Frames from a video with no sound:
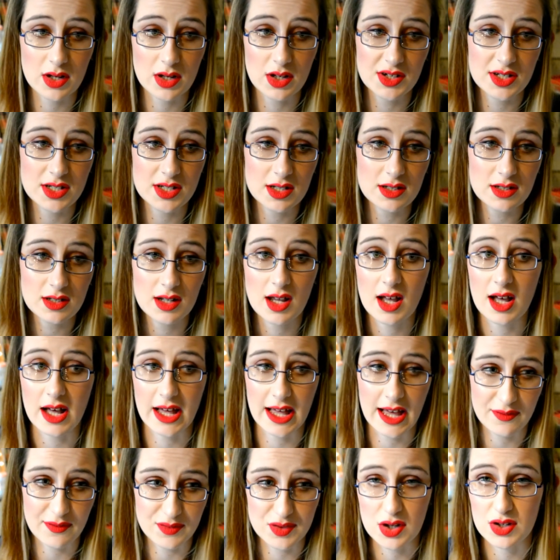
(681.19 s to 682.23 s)
London, I
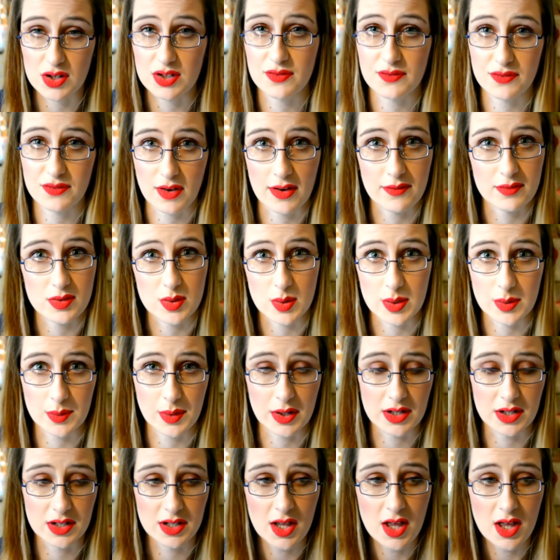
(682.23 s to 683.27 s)
have to go to Forever 21.